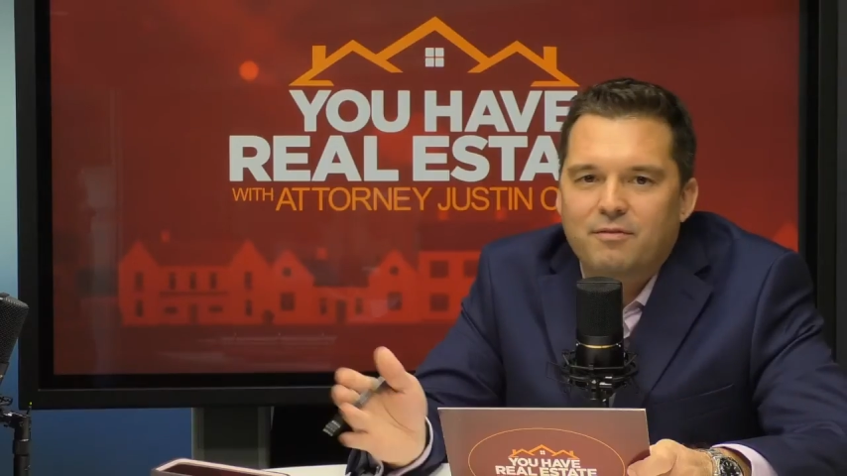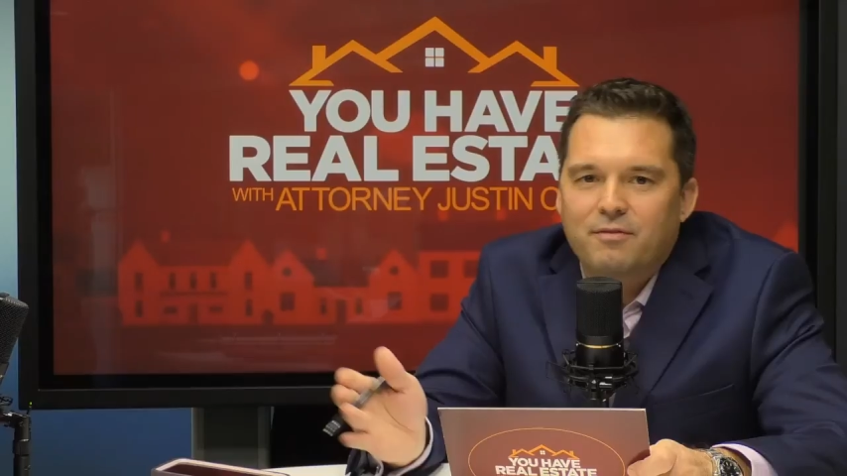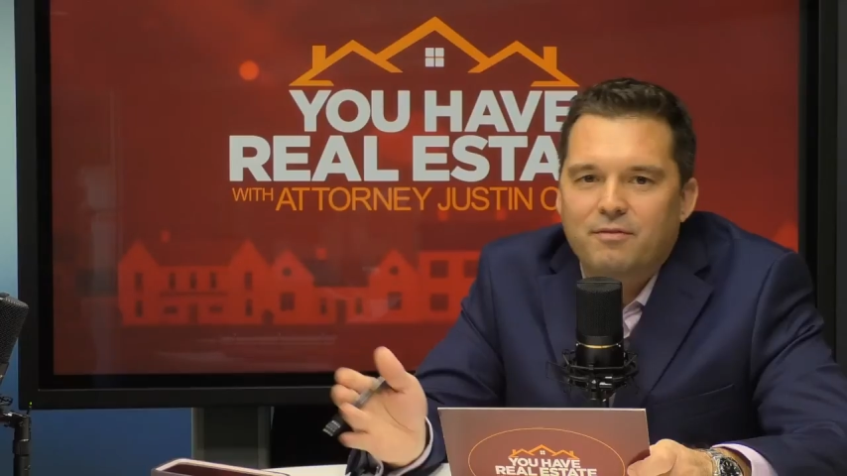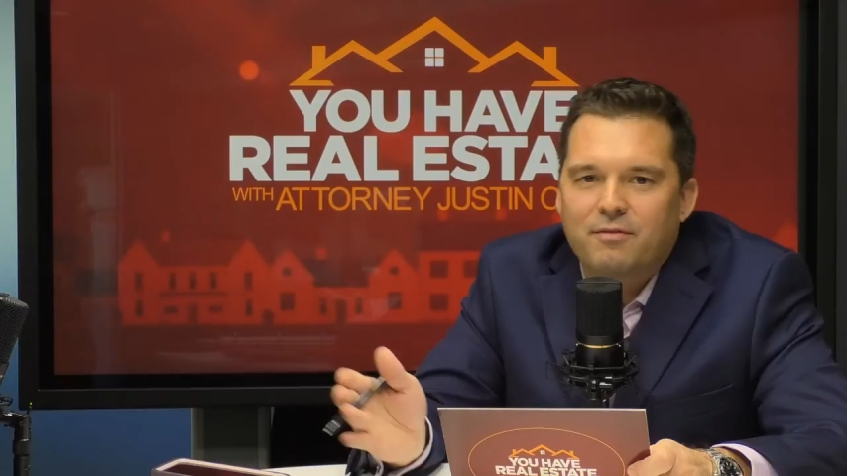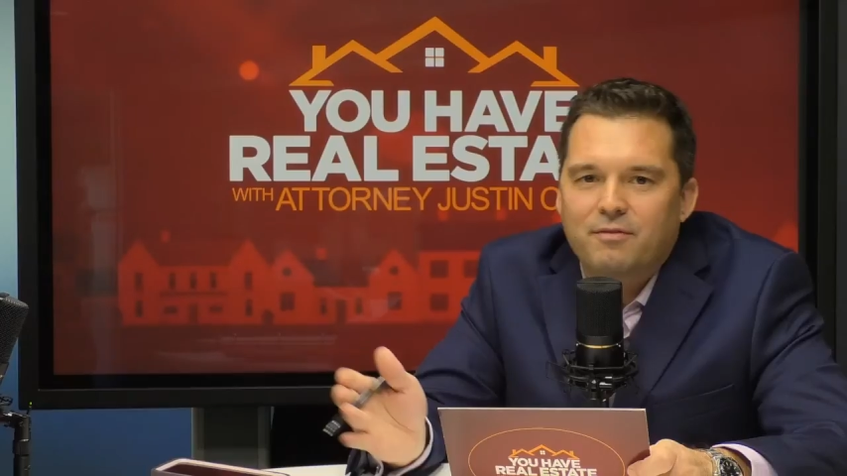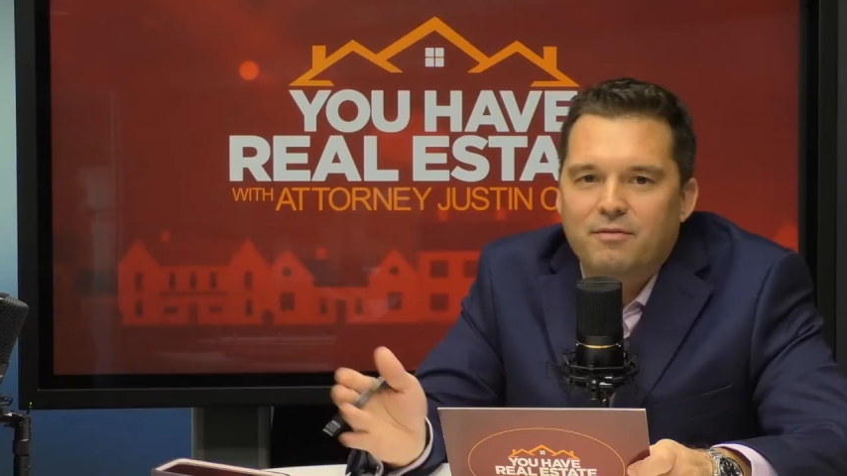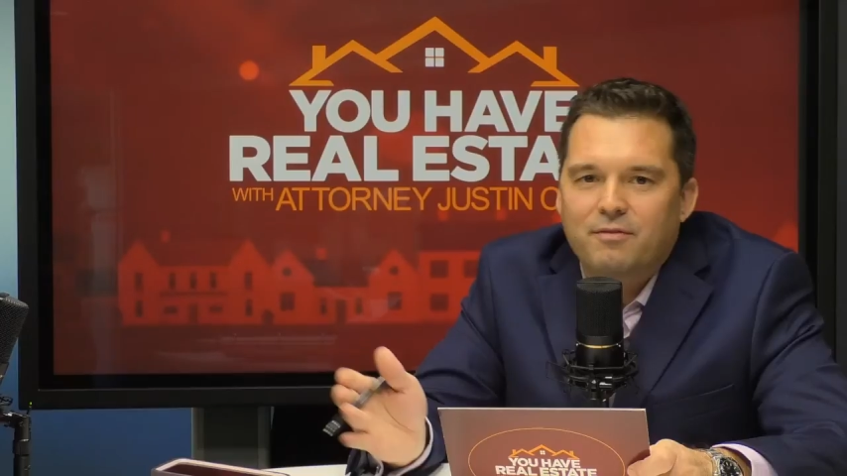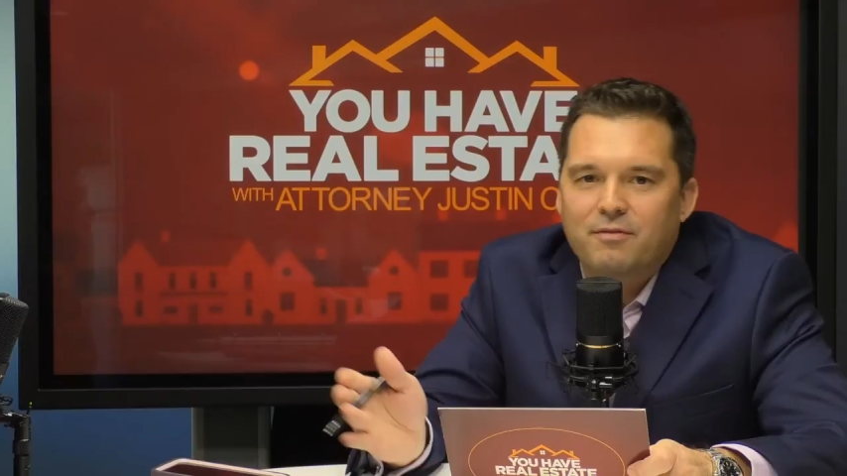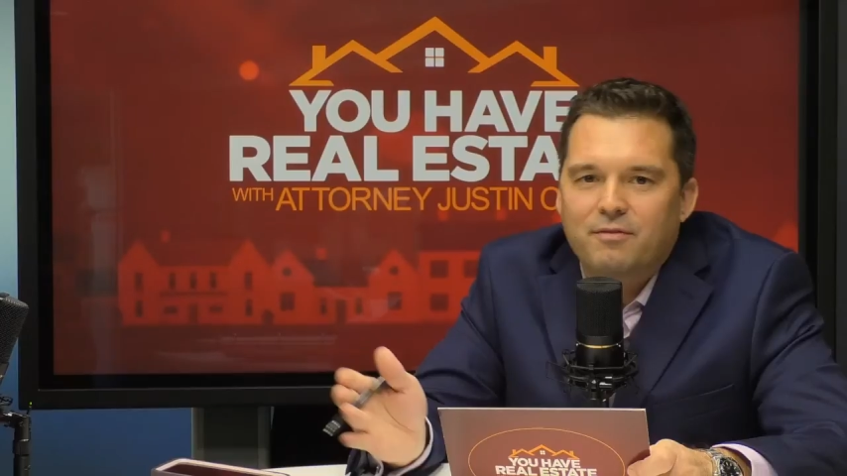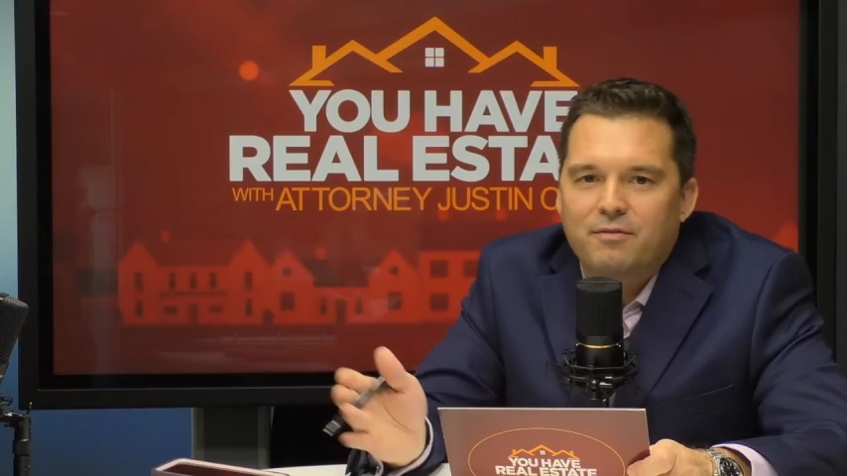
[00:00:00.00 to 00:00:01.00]
I'm worried
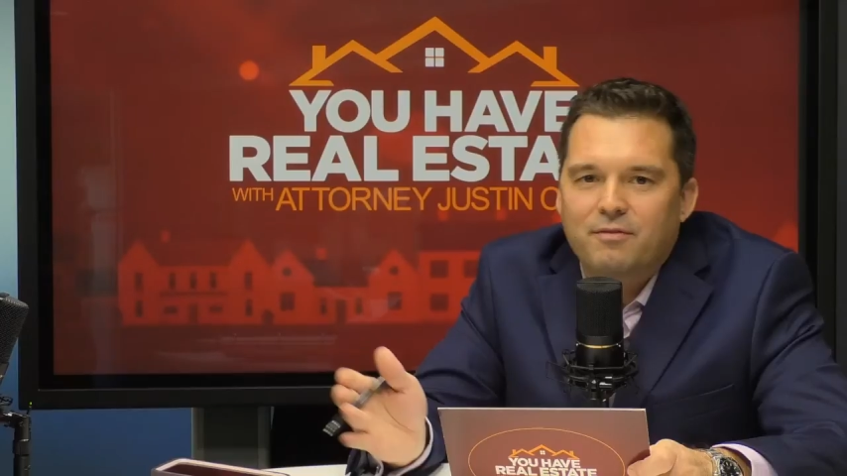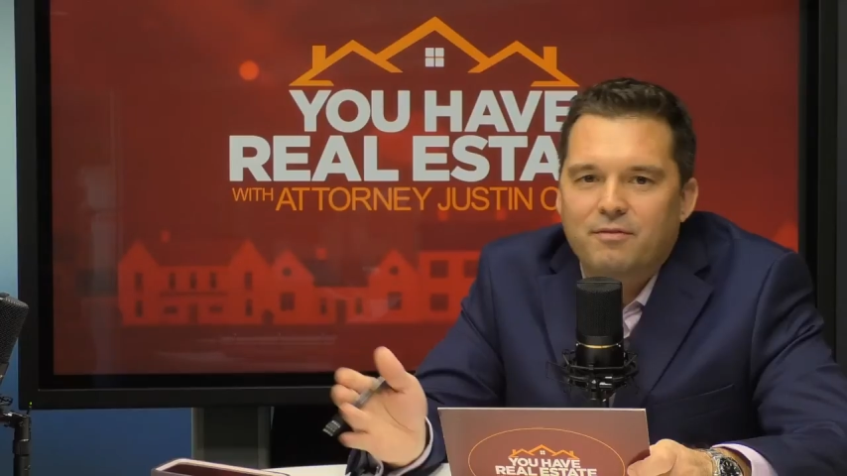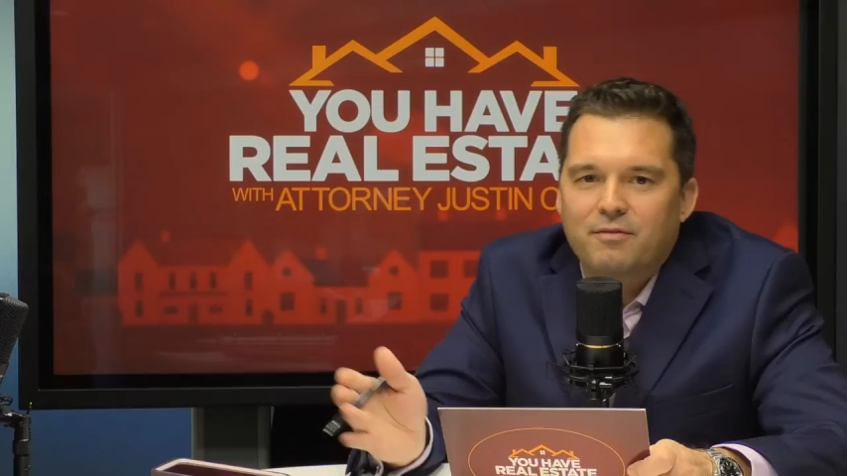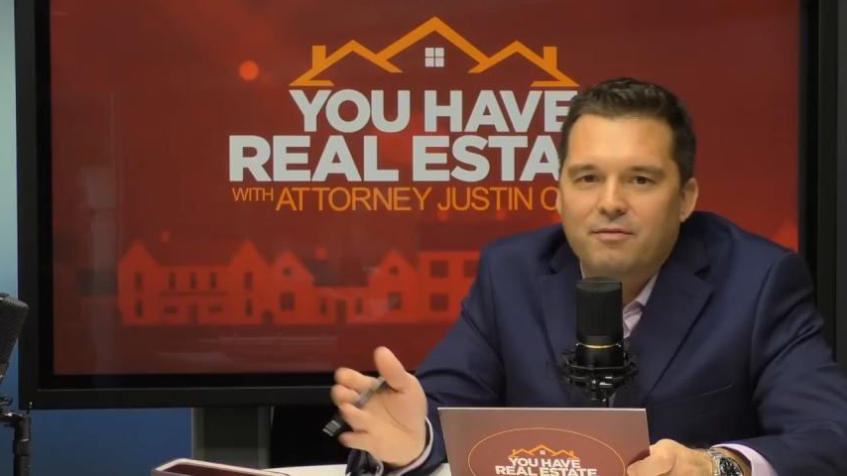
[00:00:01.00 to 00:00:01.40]
about you